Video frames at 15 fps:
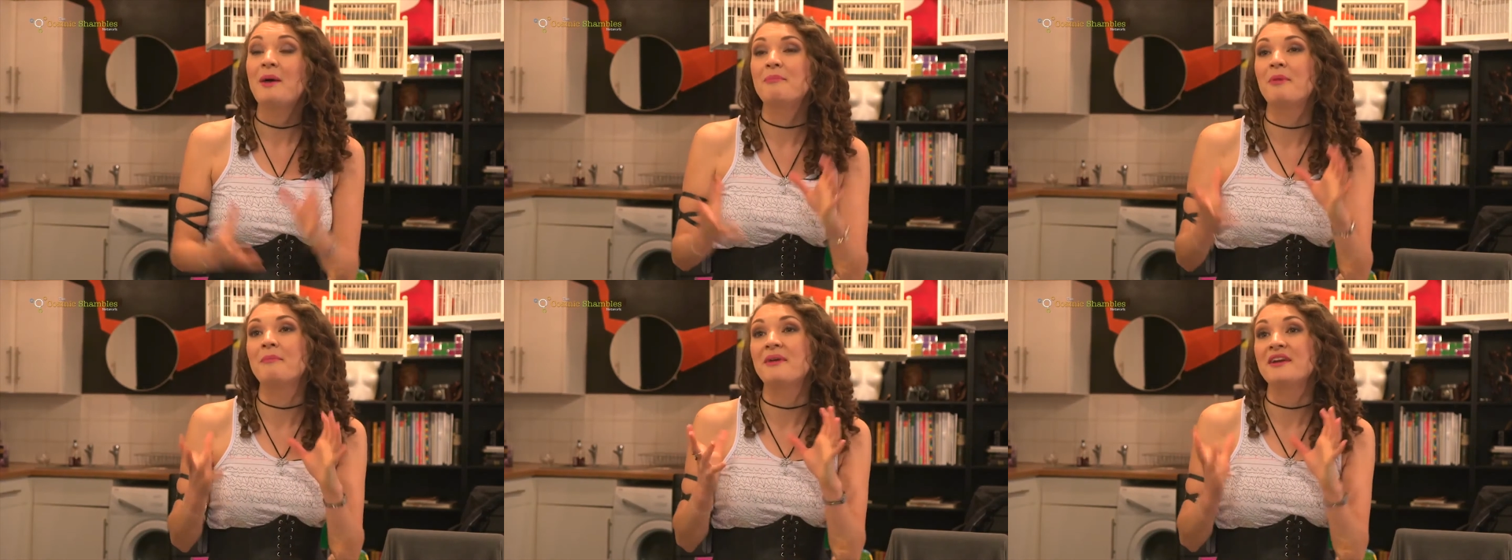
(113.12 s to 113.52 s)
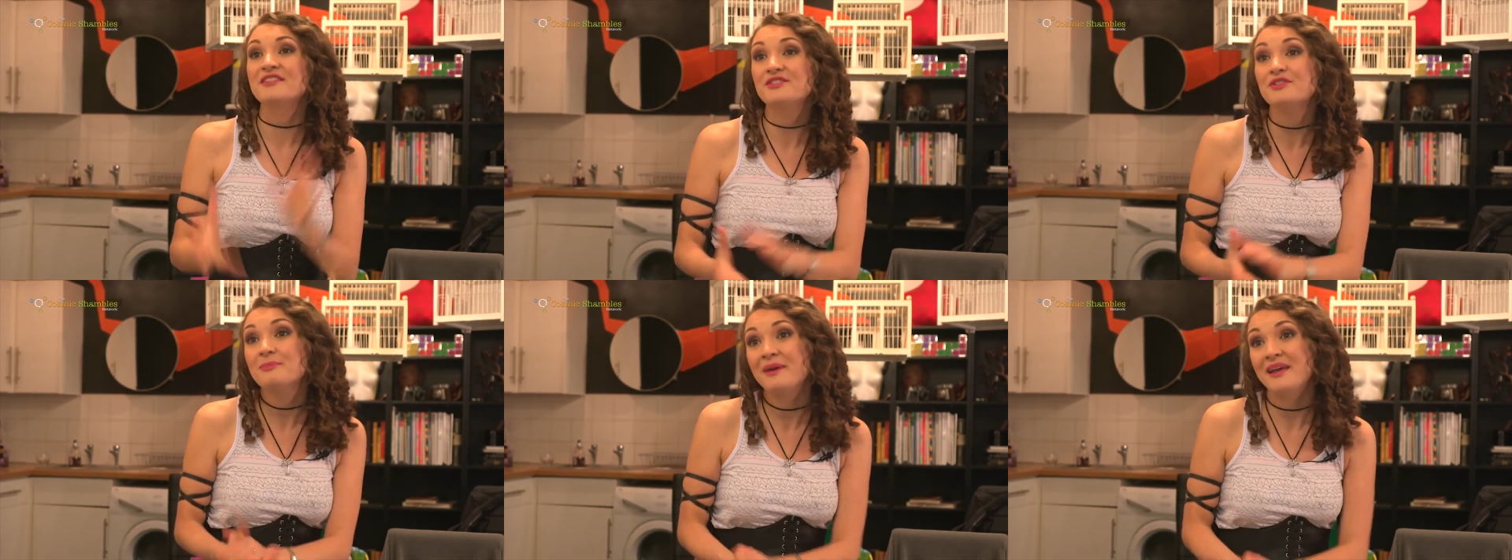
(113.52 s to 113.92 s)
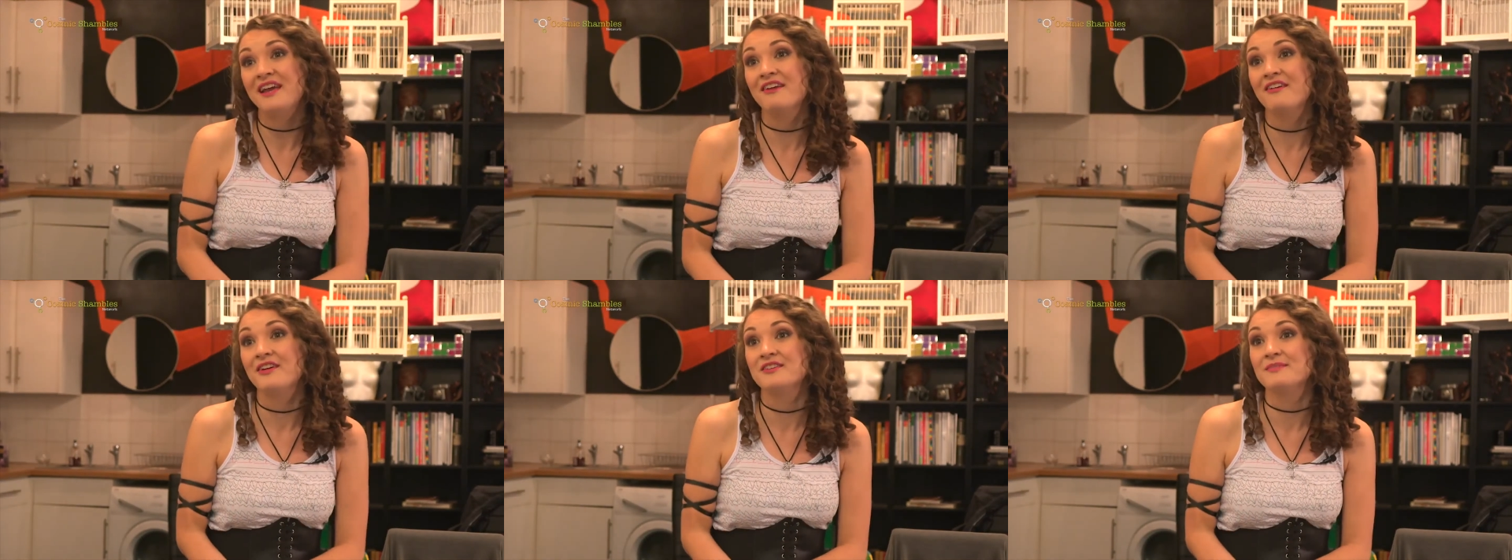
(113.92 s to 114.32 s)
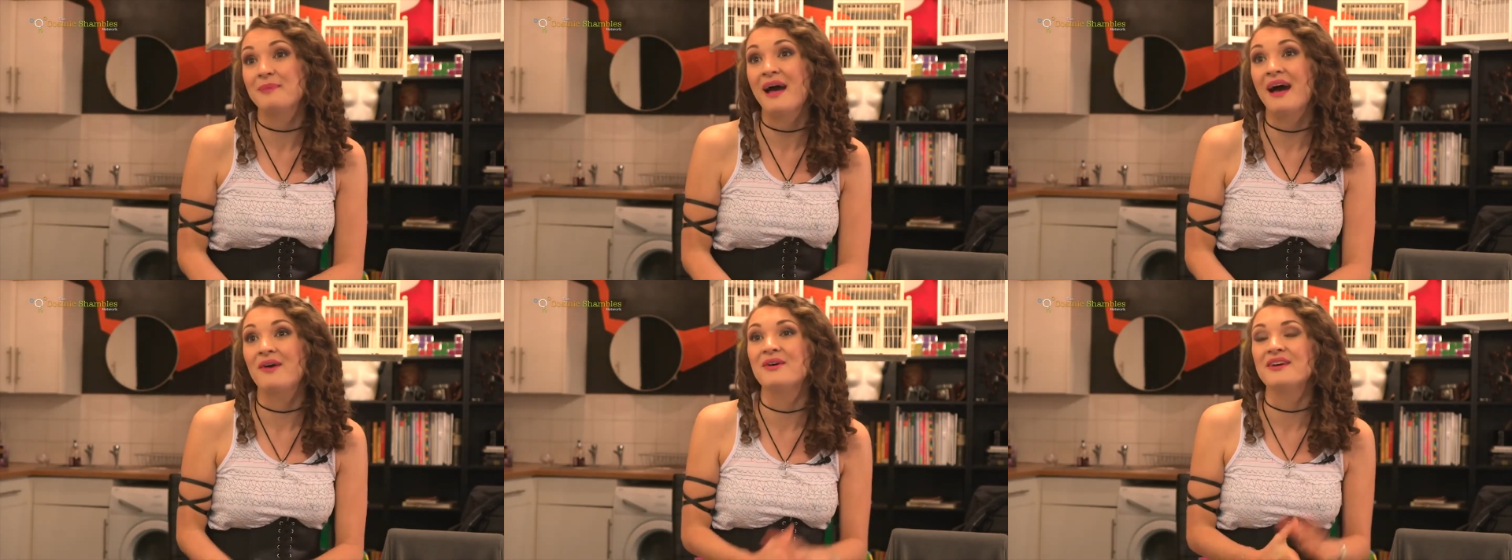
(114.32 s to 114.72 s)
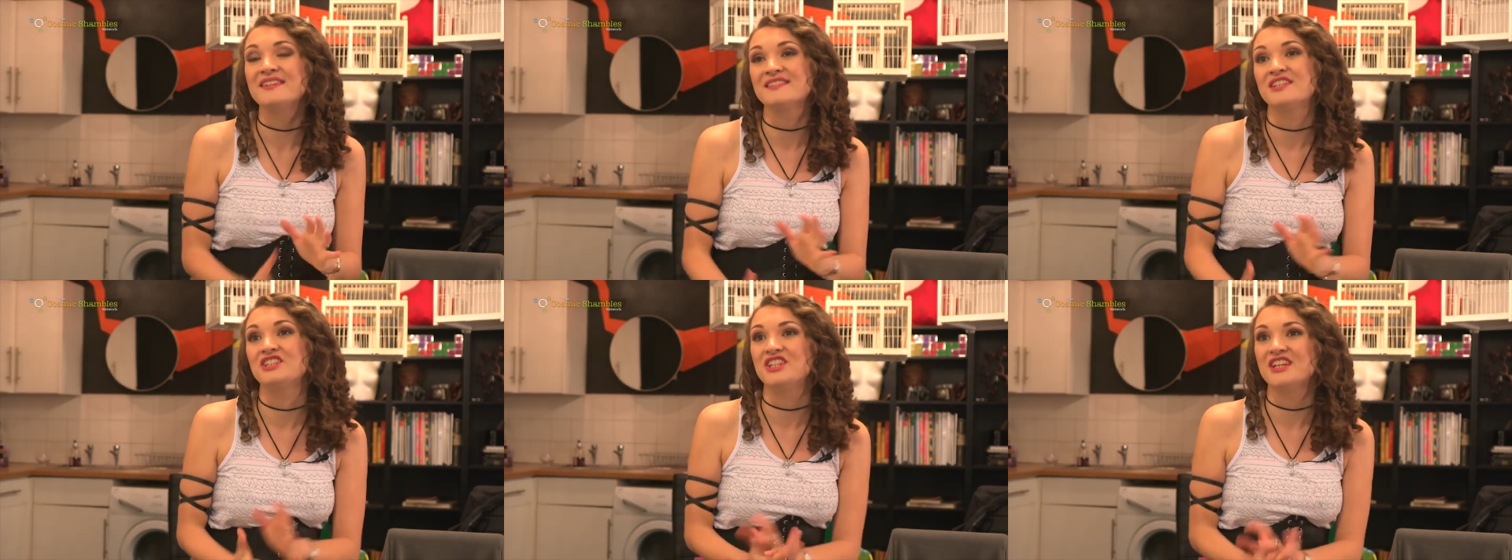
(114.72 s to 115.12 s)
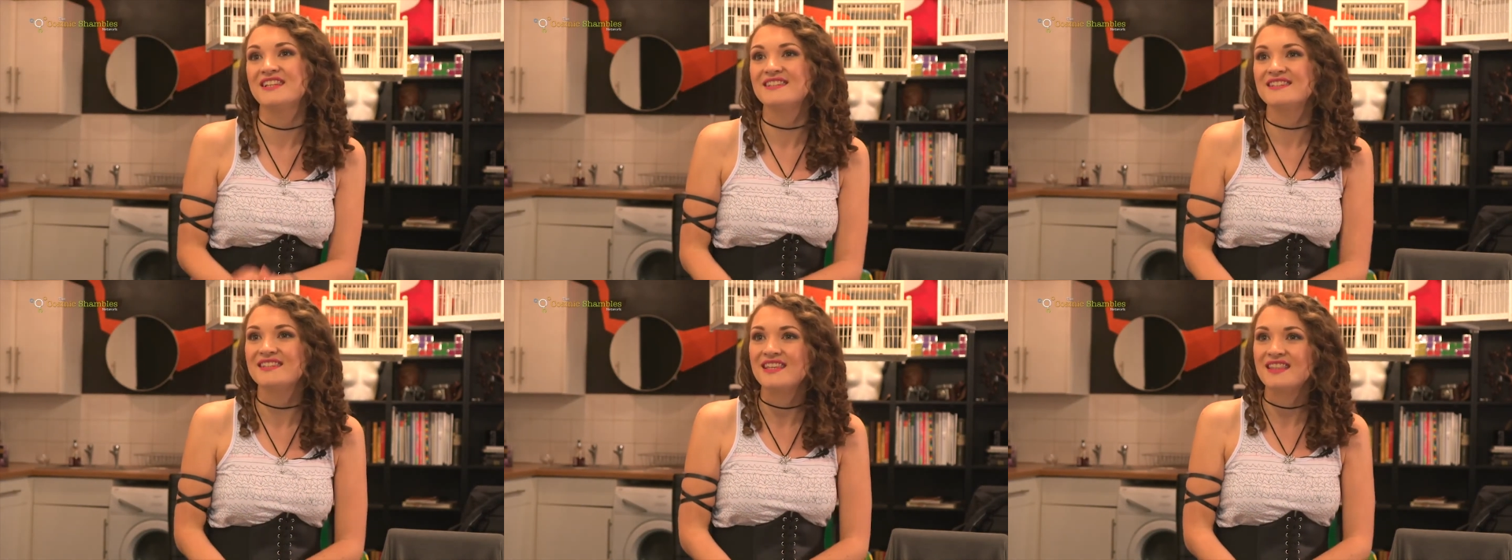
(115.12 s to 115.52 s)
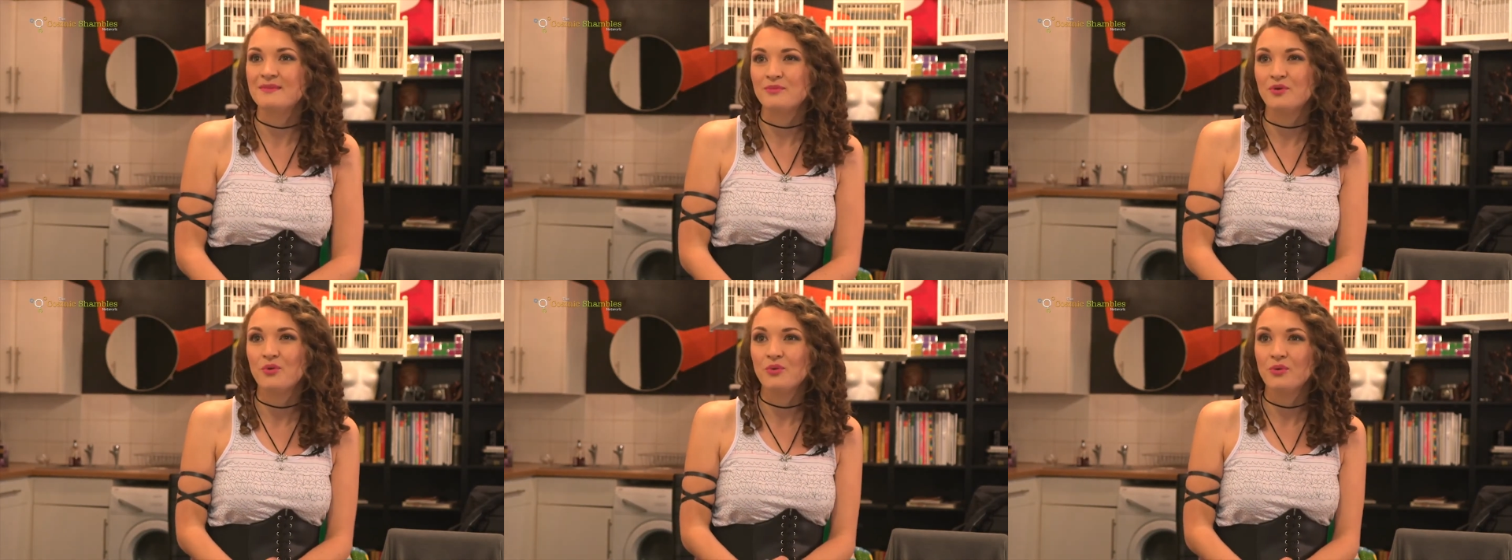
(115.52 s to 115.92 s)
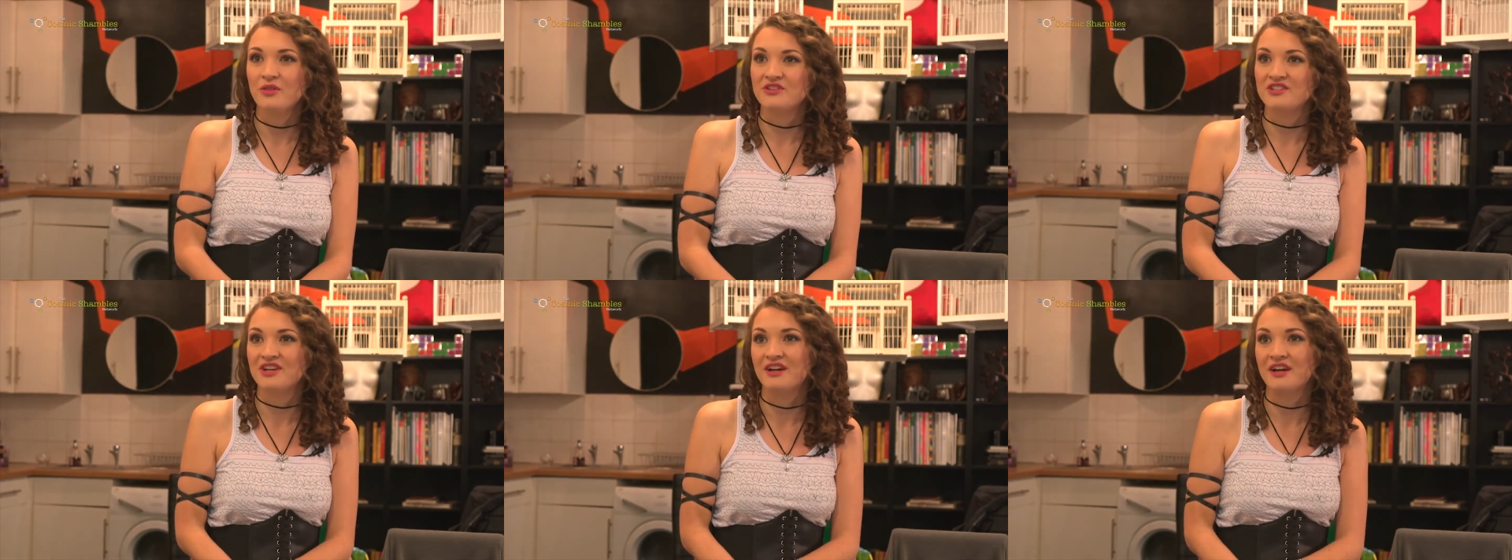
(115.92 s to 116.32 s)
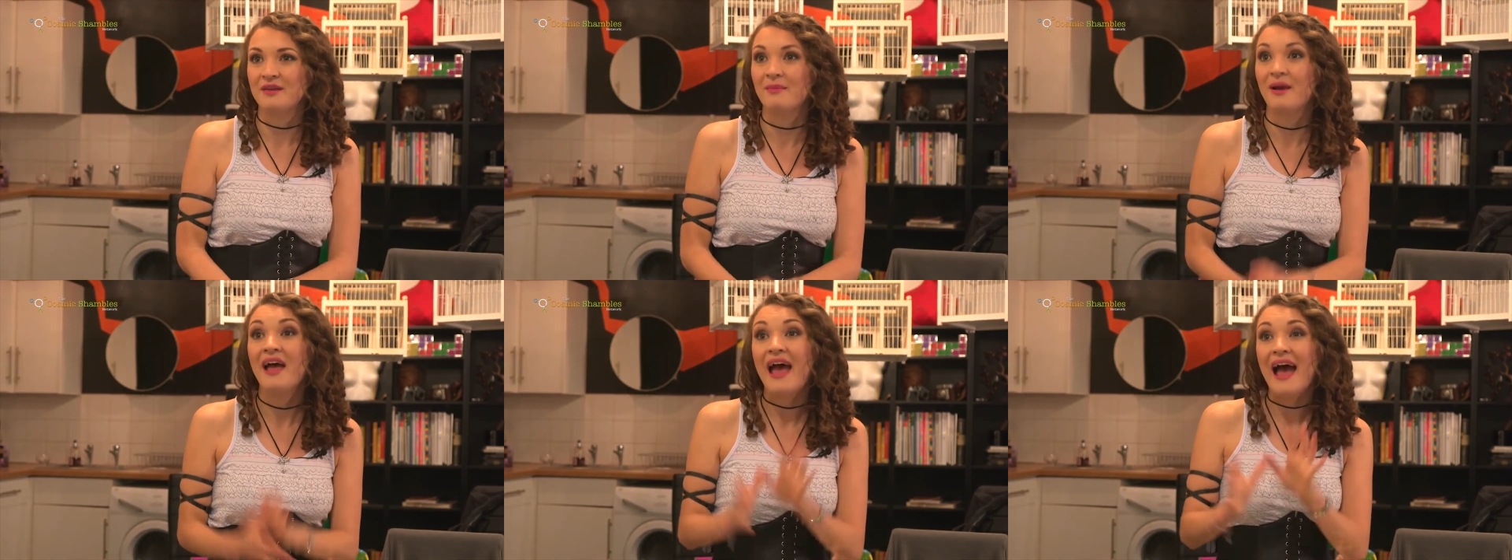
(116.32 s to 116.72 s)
But my superhero's power is that she can see them all the time